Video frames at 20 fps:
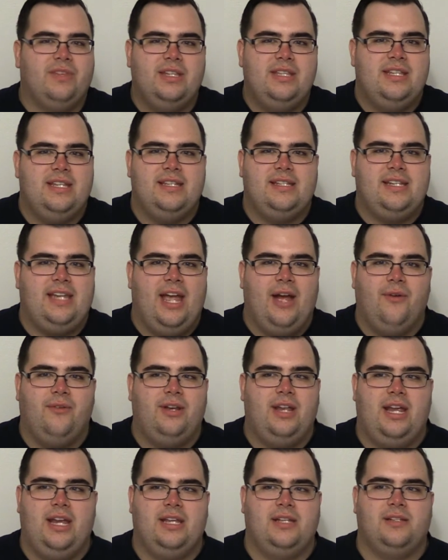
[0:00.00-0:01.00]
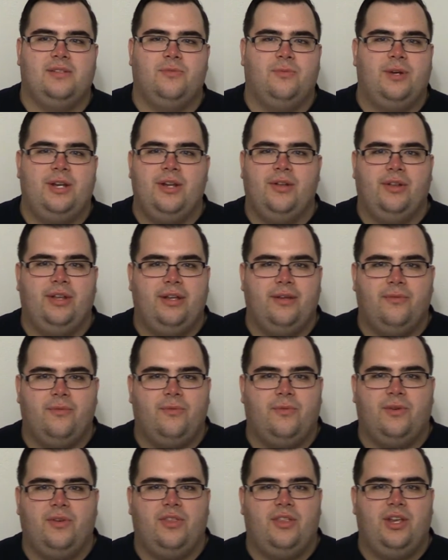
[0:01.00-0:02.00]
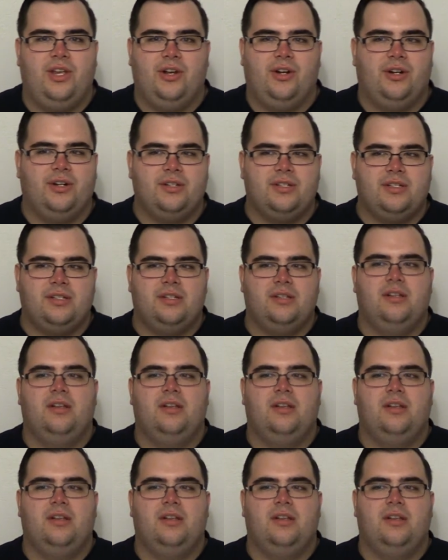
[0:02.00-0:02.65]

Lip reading: discount days where you live for theaters.